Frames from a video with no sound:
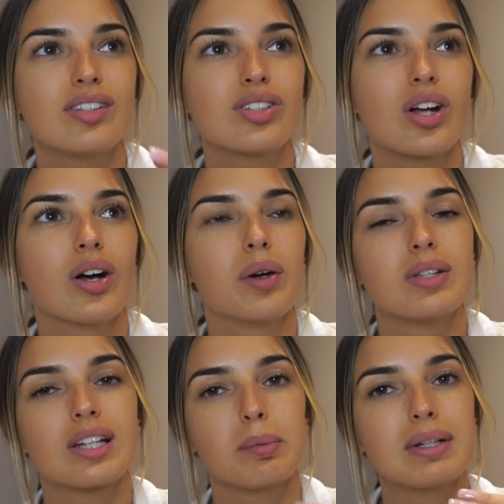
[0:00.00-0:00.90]
So
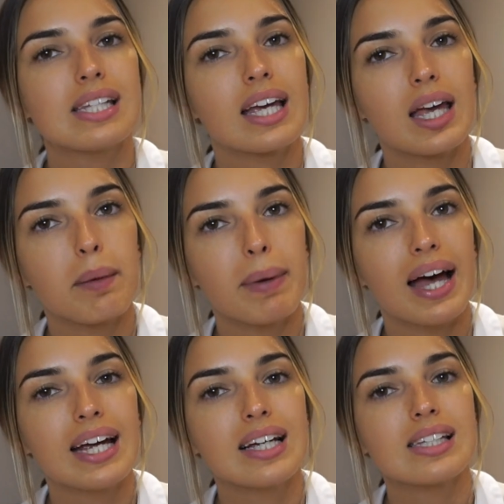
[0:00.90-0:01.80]
it's going to be ticket
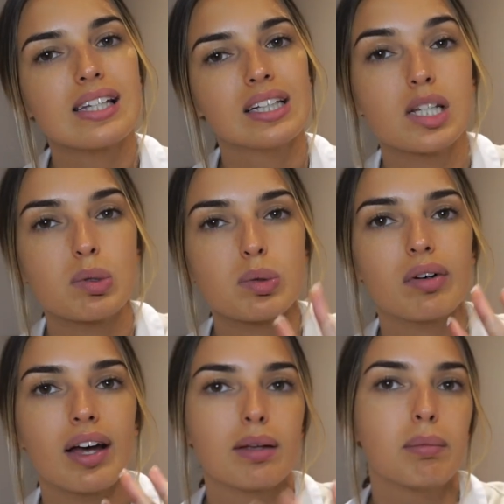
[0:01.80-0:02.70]
based and customers
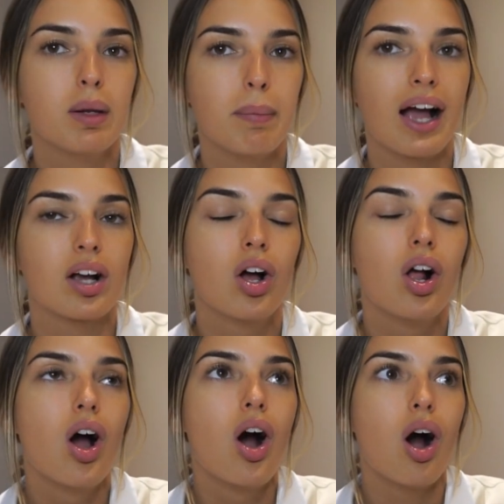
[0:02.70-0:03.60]
will get the money back
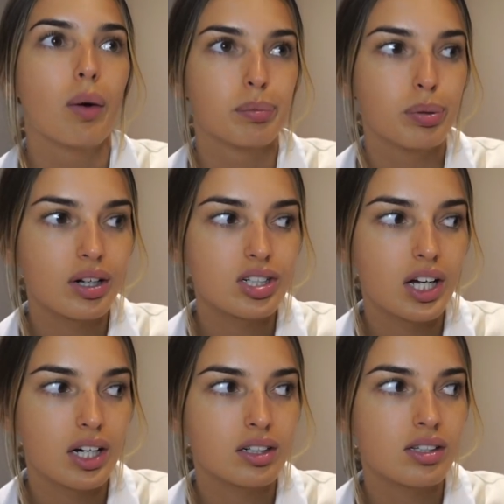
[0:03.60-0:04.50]
on
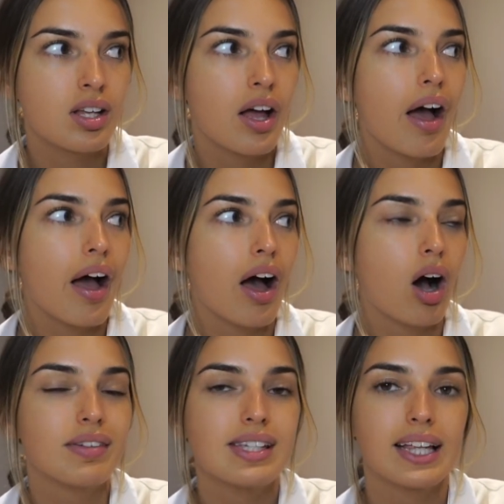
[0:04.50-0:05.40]
products. Uh,
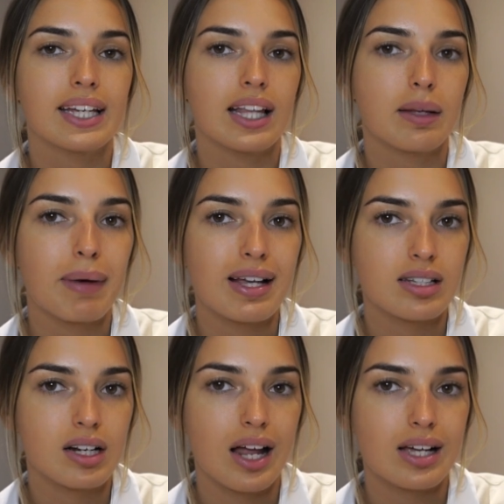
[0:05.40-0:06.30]
obviously they get the
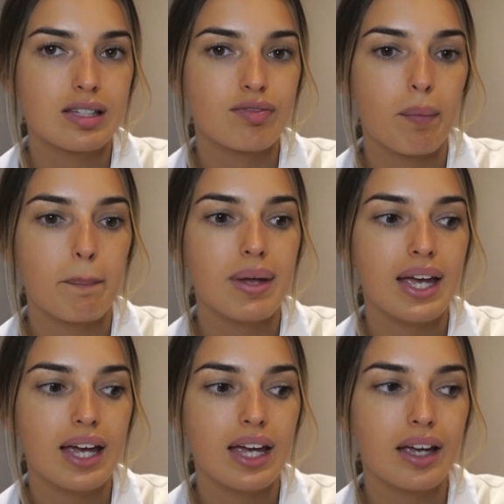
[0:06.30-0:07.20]
masterclass from
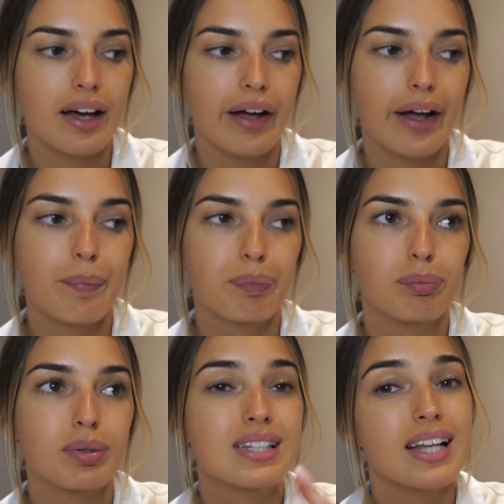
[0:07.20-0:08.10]
me, um,
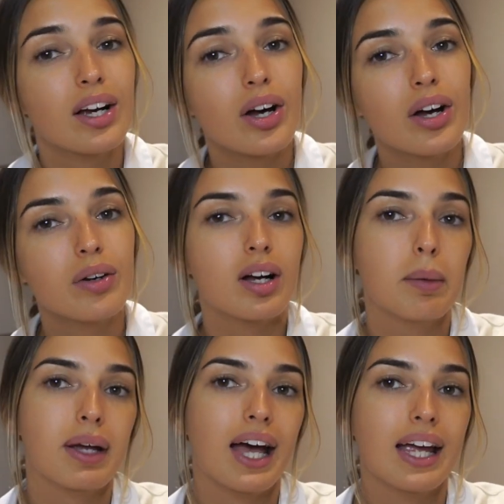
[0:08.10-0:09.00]
Prosecco,
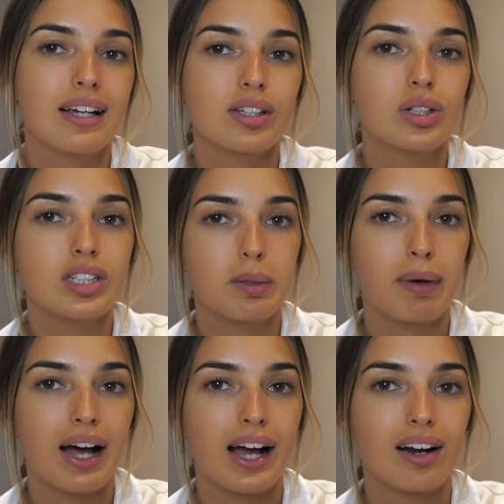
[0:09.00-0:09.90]
cupcakes, a goodie
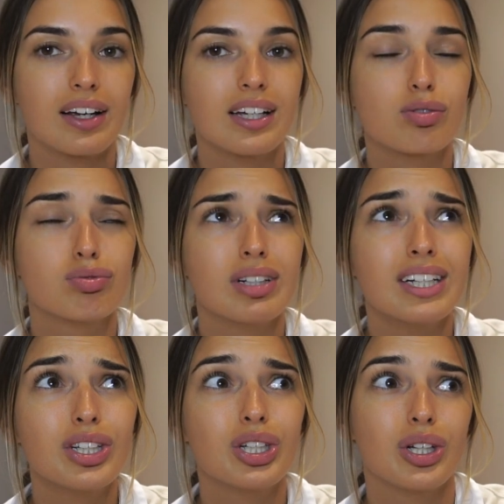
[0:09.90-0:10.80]
bag, like it's
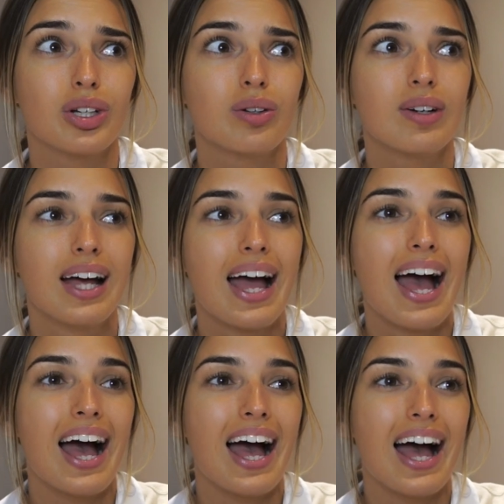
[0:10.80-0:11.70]
really cute.
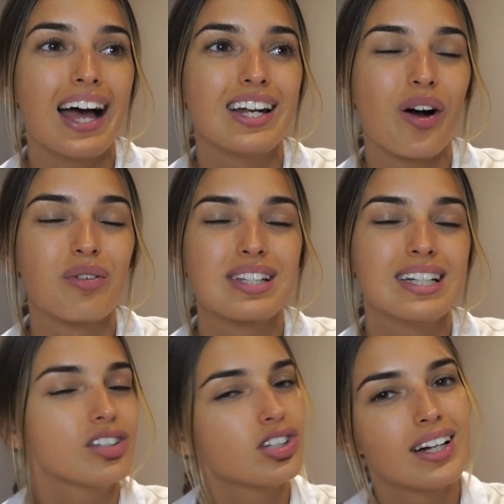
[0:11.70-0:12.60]
And I was
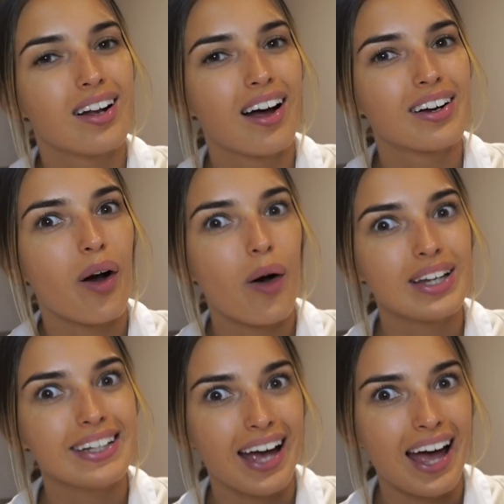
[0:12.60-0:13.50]
literally like,
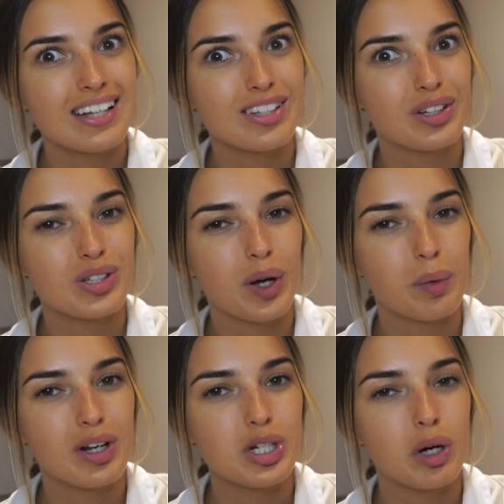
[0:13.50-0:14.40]
yes, I so
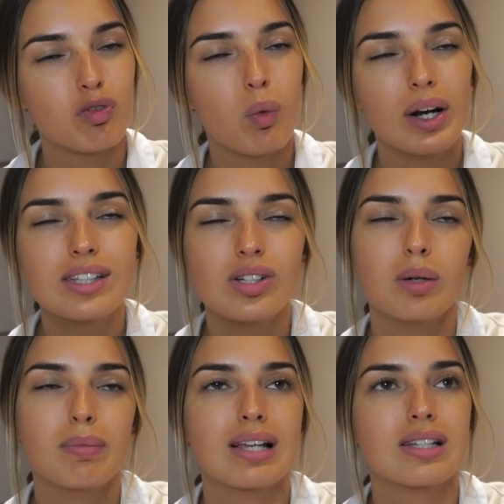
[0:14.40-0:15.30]
want to do it. I've wanted to do
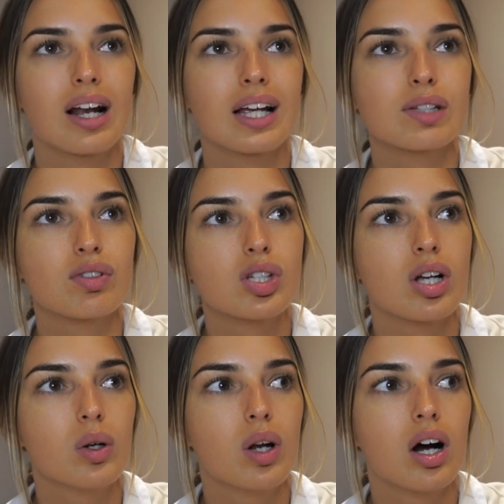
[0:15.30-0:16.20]
a masterclass for
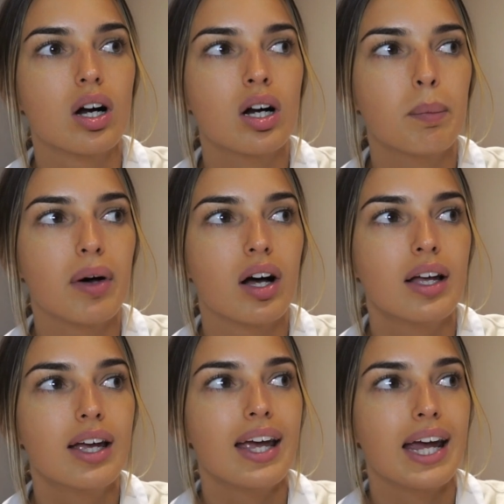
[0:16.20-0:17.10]
so long, but
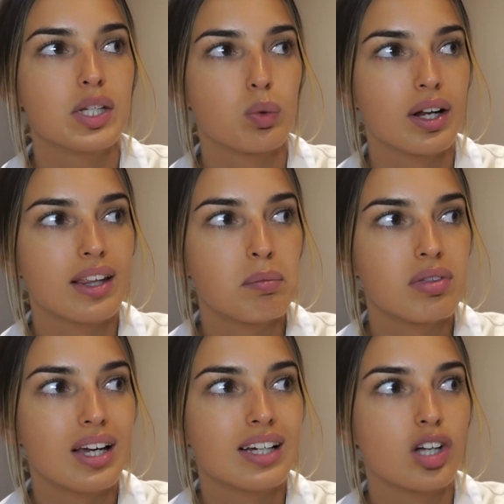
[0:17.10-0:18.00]
it's one of them
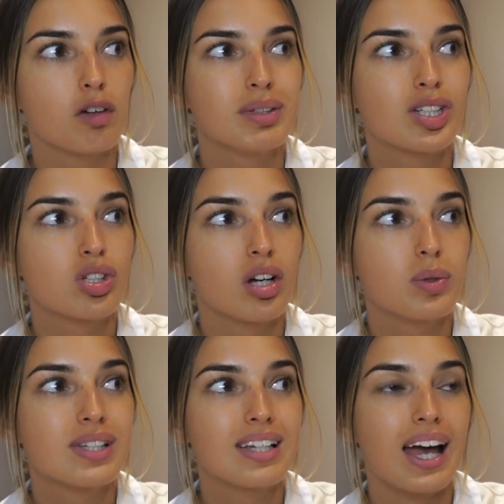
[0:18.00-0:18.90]
things. I've been
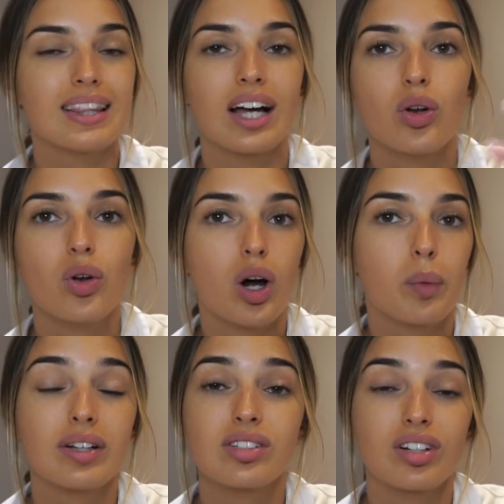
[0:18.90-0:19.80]
so scared that no
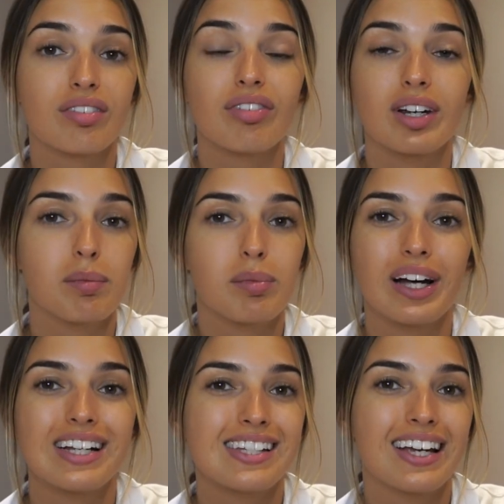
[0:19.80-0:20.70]
one's going to freaking
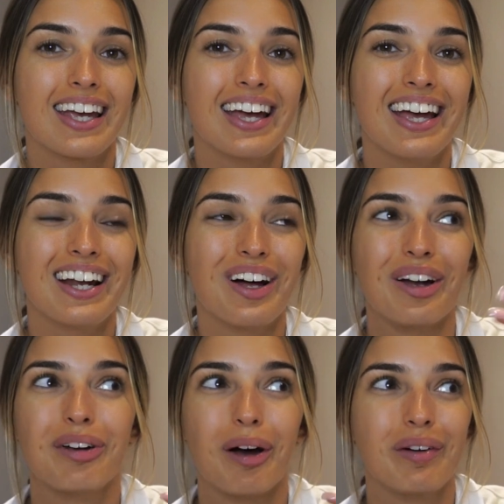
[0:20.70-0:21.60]
buy a ticket.
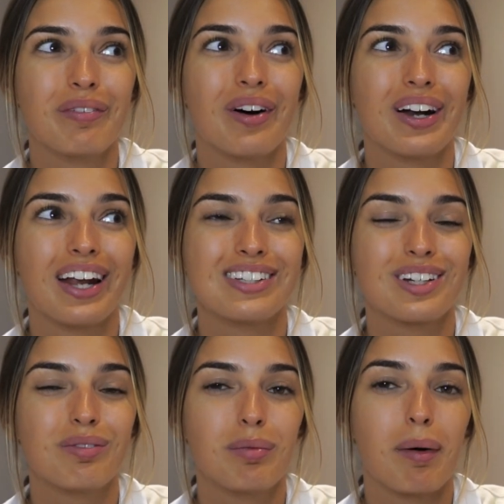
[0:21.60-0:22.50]
Like, no one. It's
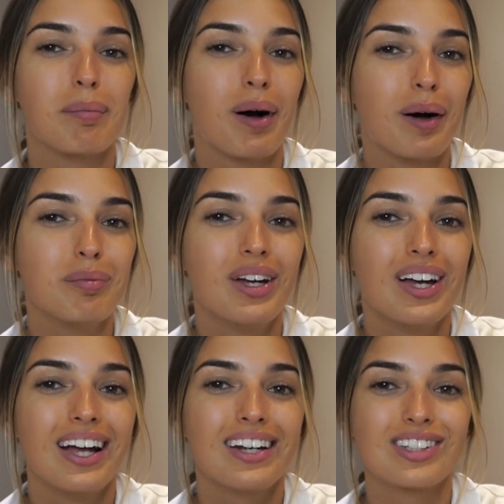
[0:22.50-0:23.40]
going to be my mom.
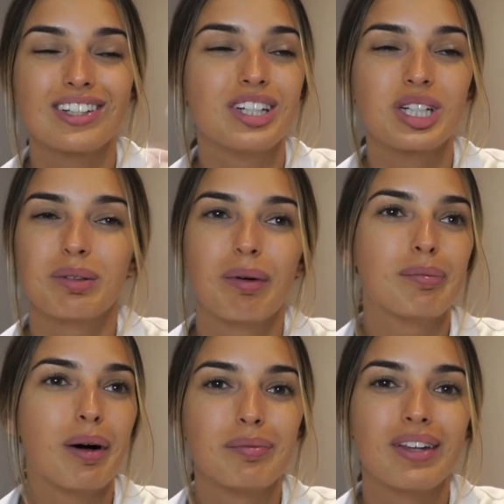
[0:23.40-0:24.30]
Just literally my
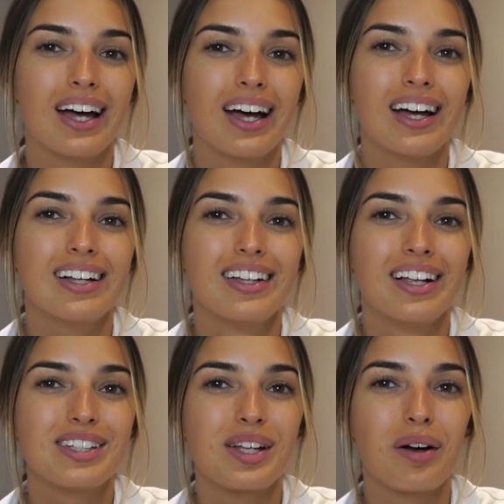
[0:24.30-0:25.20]
mom there.
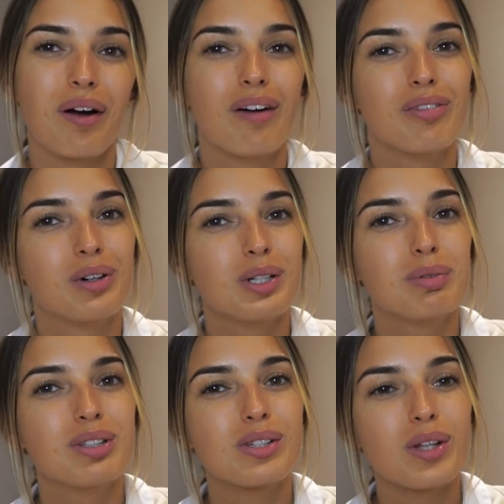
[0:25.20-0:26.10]
So I've always
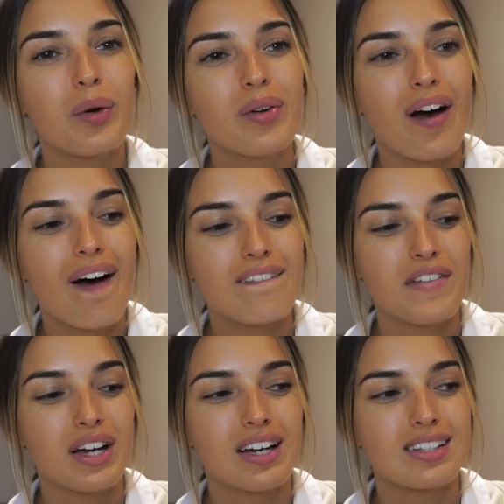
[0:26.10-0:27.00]
been so
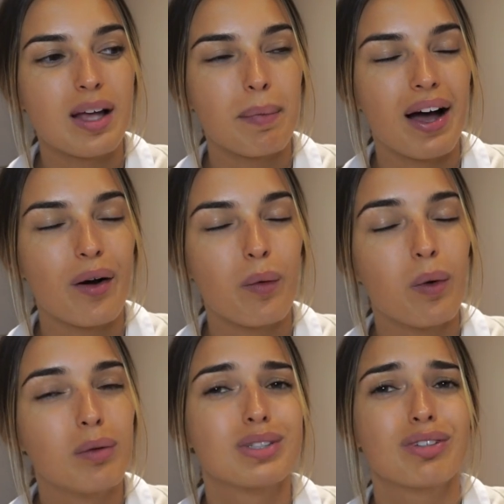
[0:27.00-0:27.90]
nervous about what
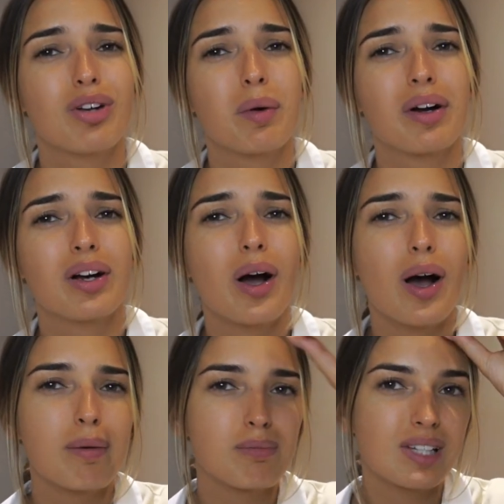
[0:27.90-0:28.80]
happens if no one
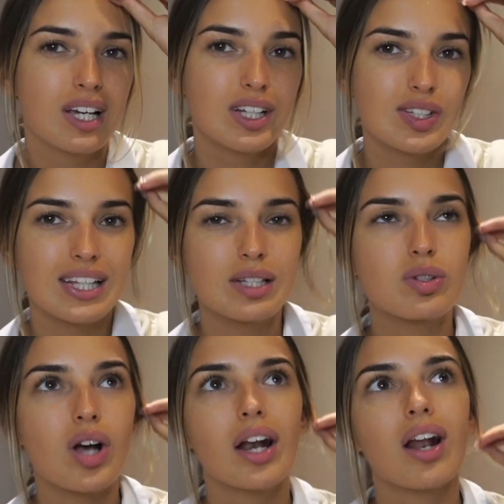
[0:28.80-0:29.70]
comes. So this
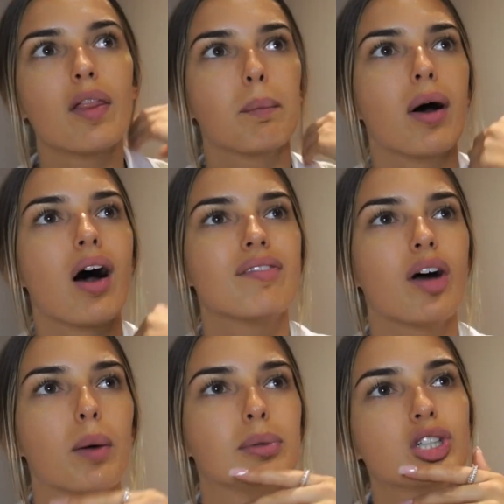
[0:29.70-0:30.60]
was kind of like the
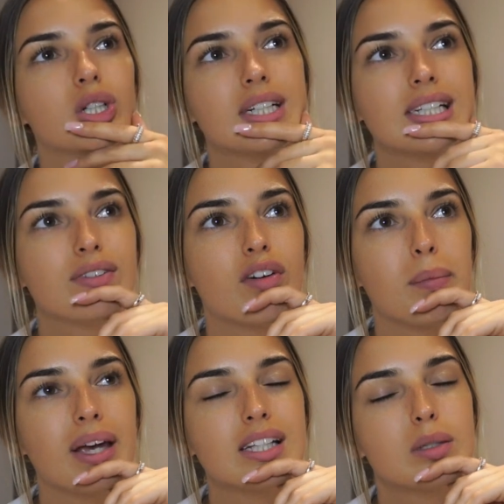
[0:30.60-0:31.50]
perfect opportunity for
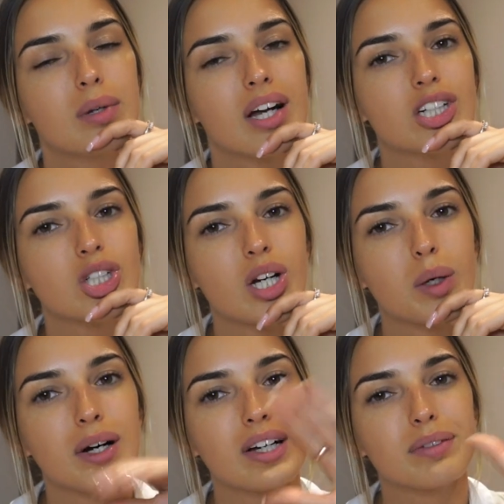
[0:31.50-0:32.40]
me to be like, you
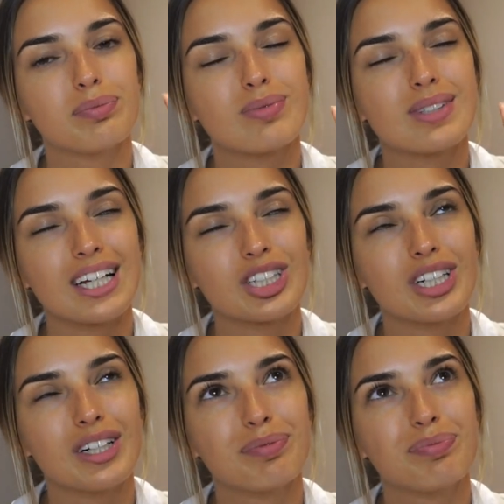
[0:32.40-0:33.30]
know what,
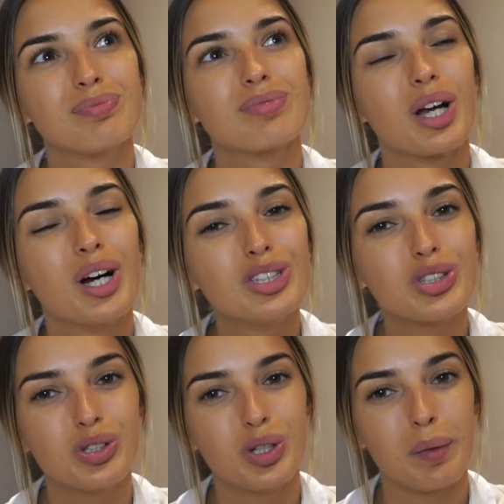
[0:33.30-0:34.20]
Sasha,
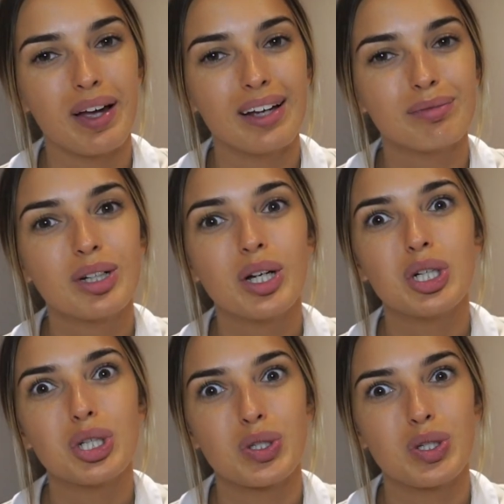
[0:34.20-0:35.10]
just do it
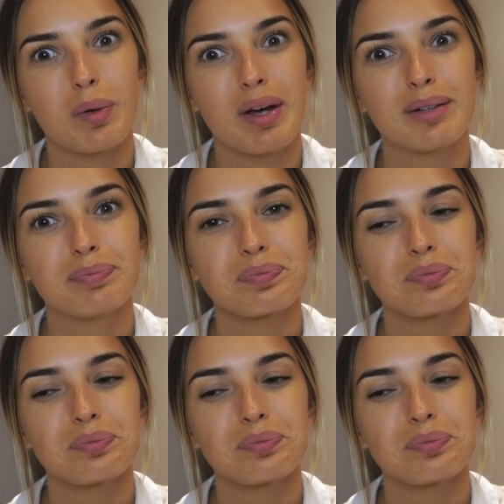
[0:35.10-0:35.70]
just do it.